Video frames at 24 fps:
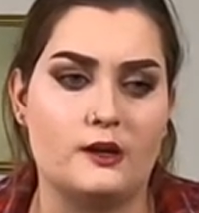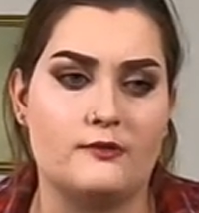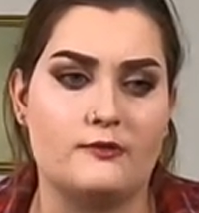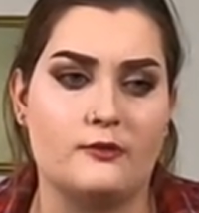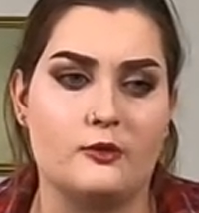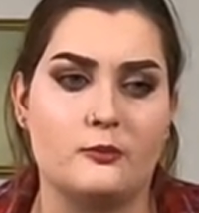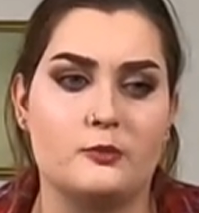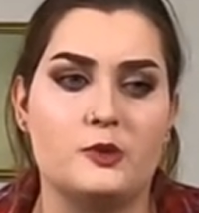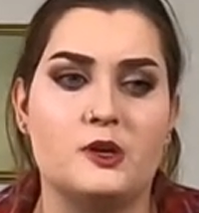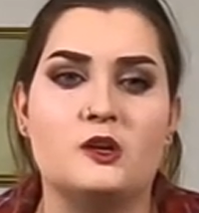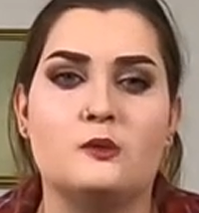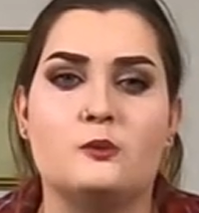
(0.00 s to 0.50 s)

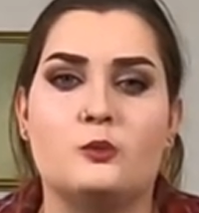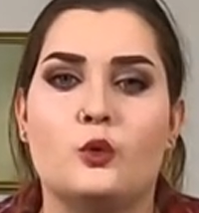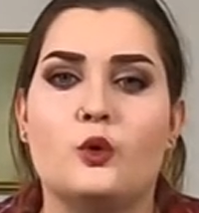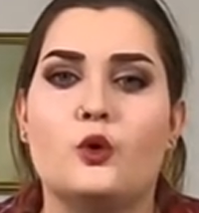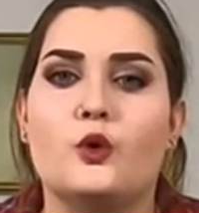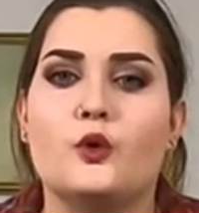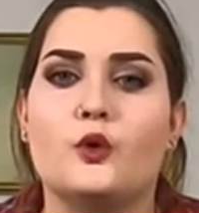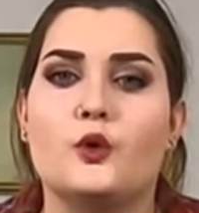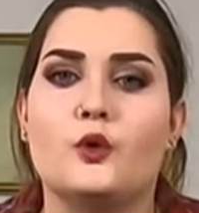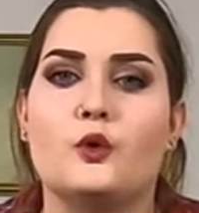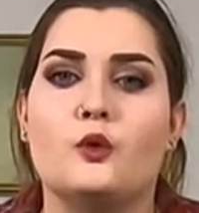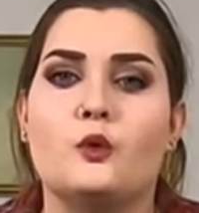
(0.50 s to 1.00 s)
for
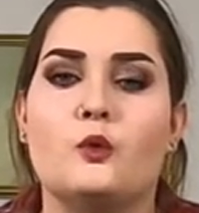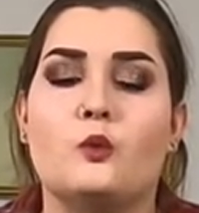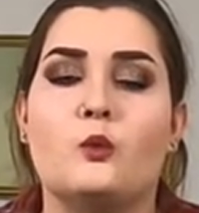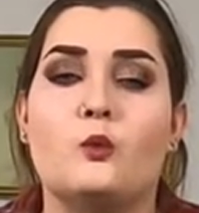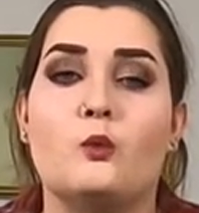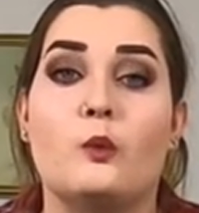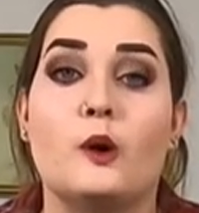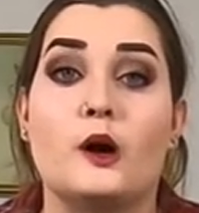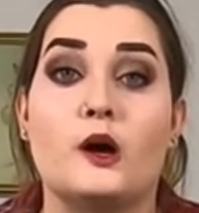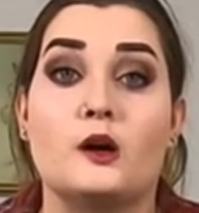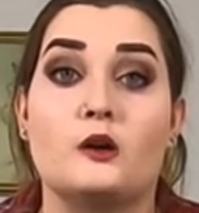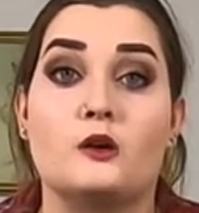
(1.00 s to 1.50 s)
people who
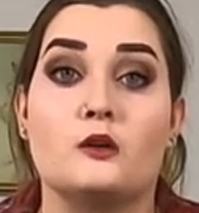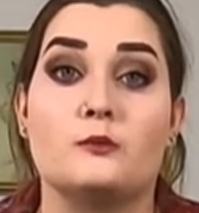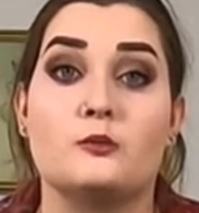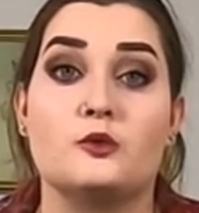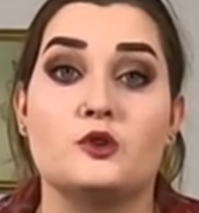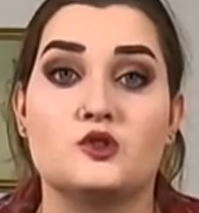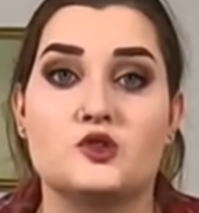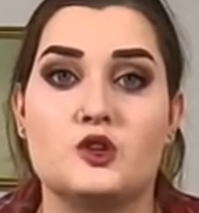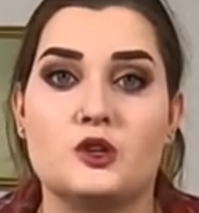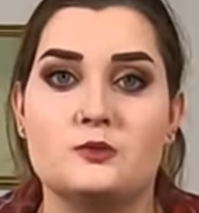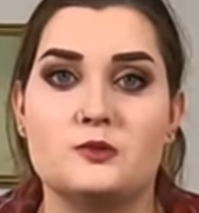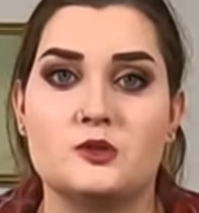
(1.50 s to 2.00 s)
wear
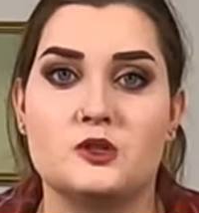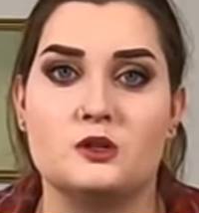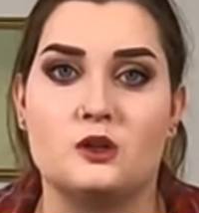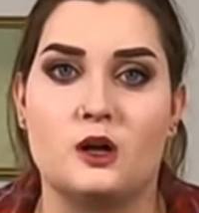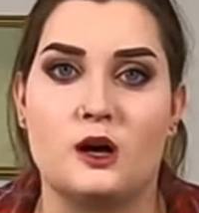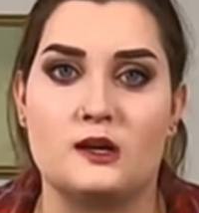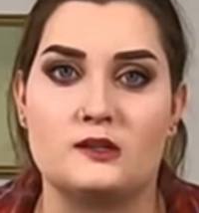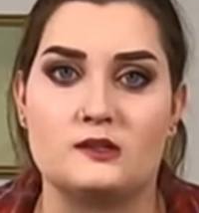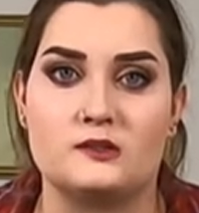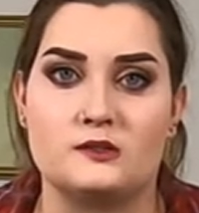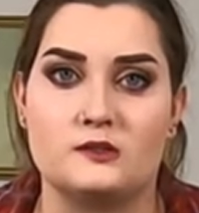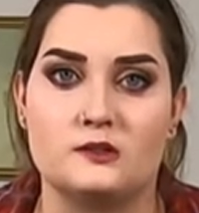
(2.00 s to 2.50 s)
prescription
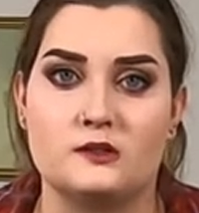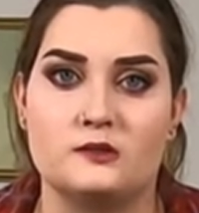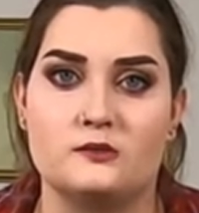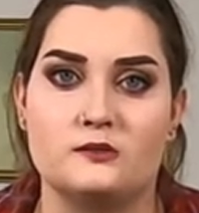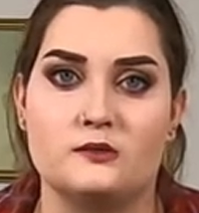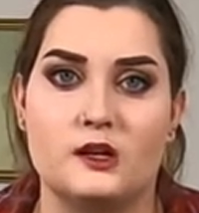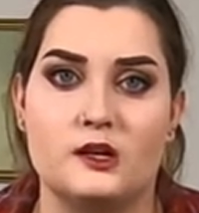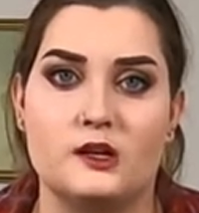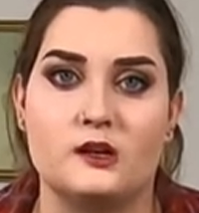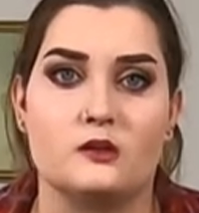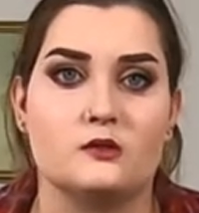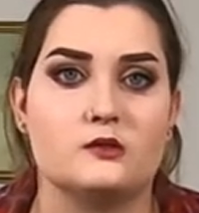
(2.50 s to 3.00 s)
glasses
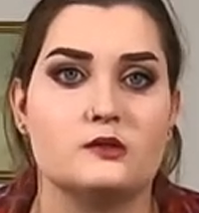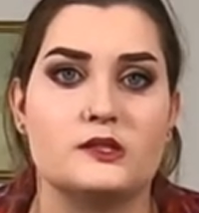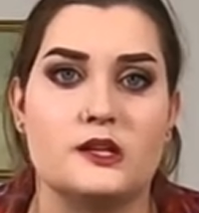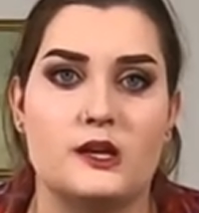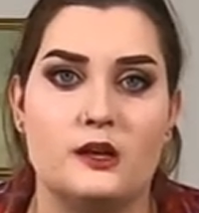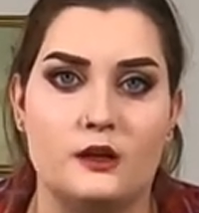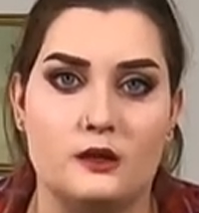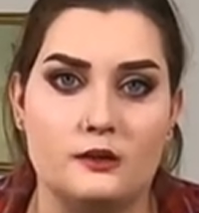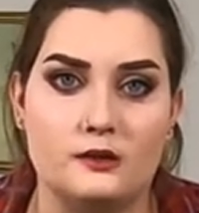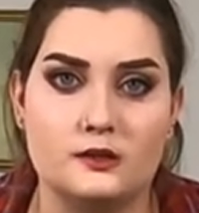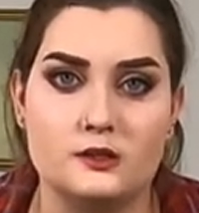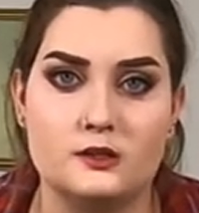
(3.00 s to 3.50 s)
and they don't
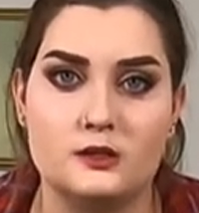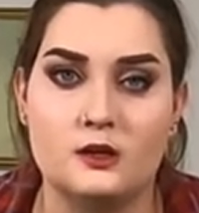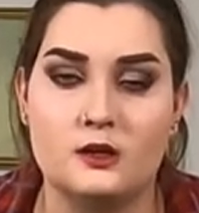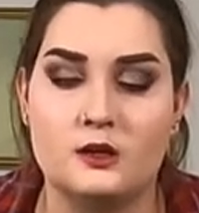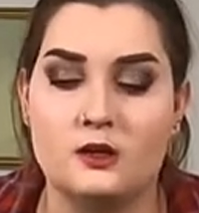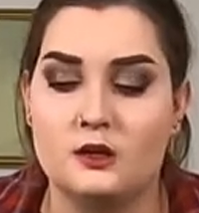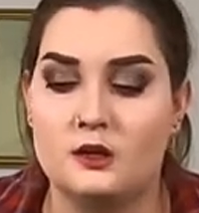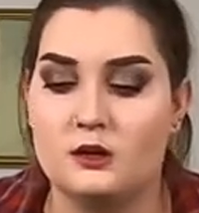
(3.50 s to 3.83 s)
tint